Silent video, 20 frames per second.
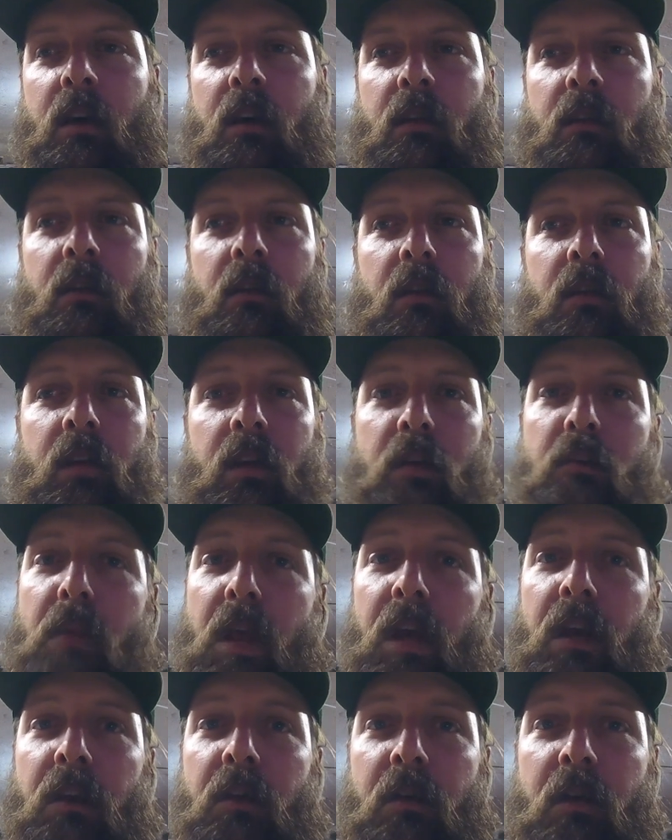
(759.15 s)
Sold it,
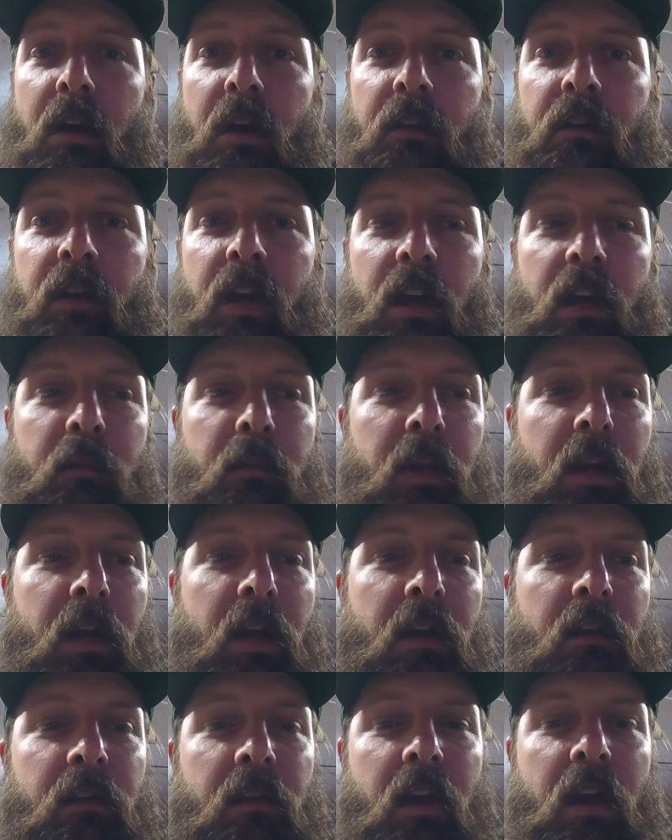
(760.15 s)
made a new contact, met a
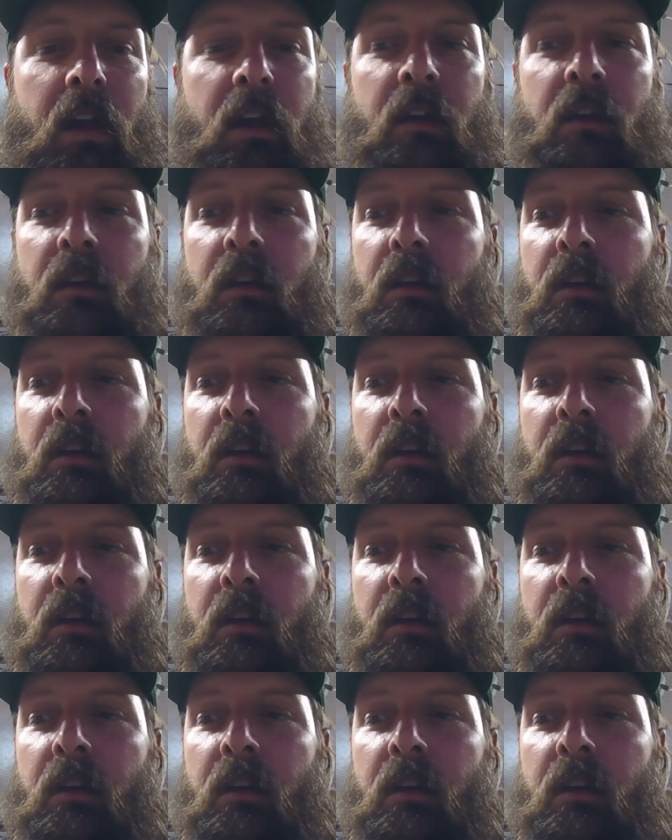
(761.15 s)
nice guy.